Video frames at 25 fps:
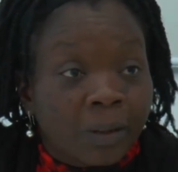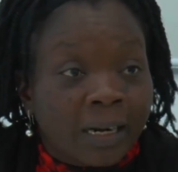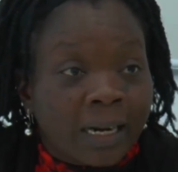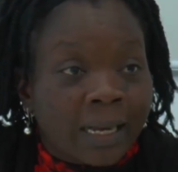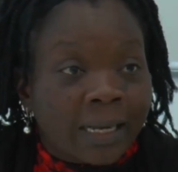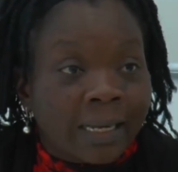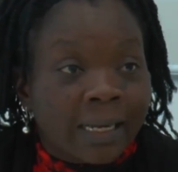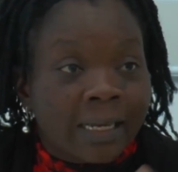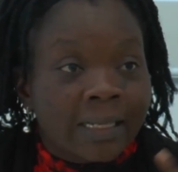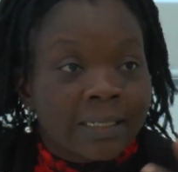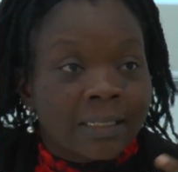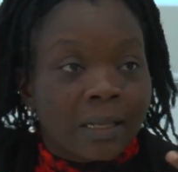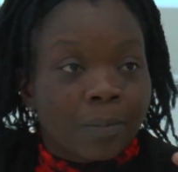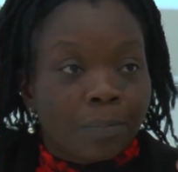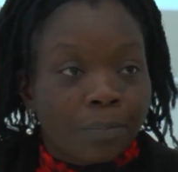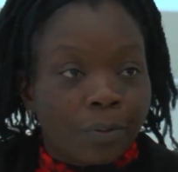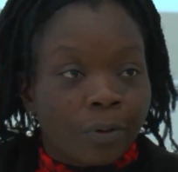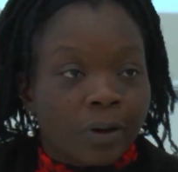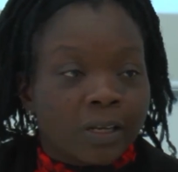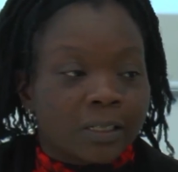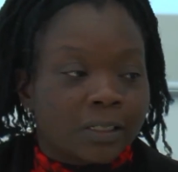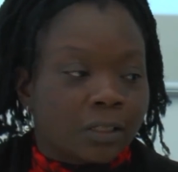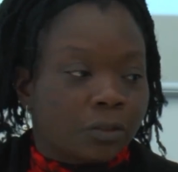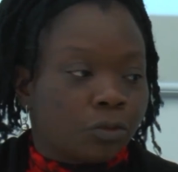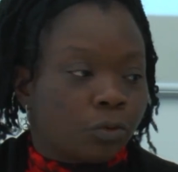But I guess the
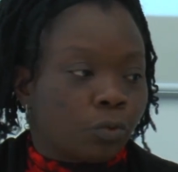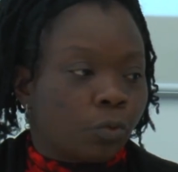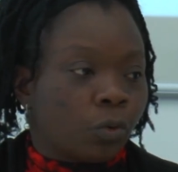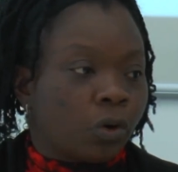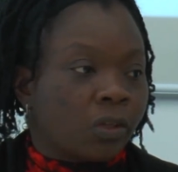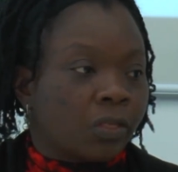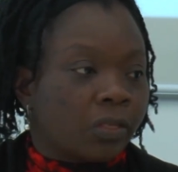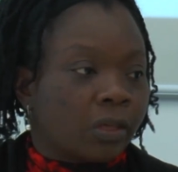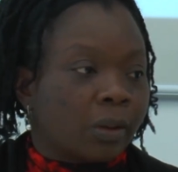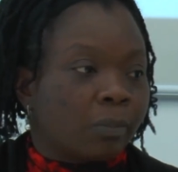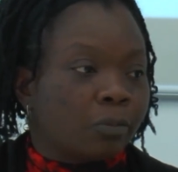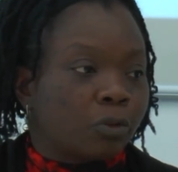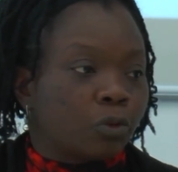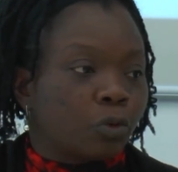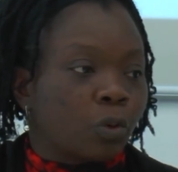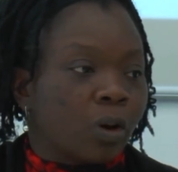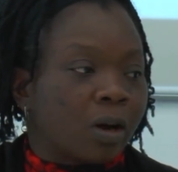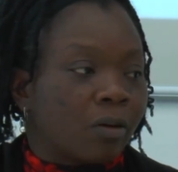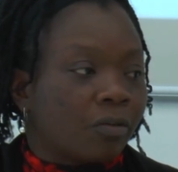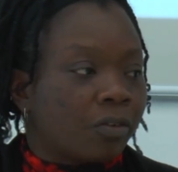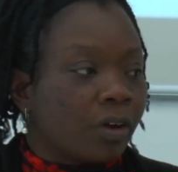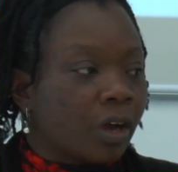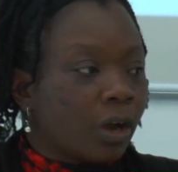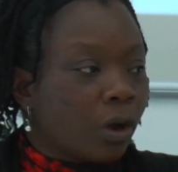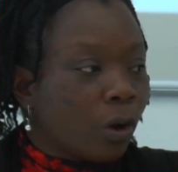point is you want them to
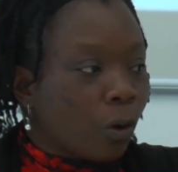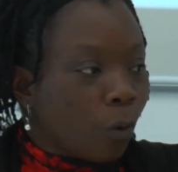have,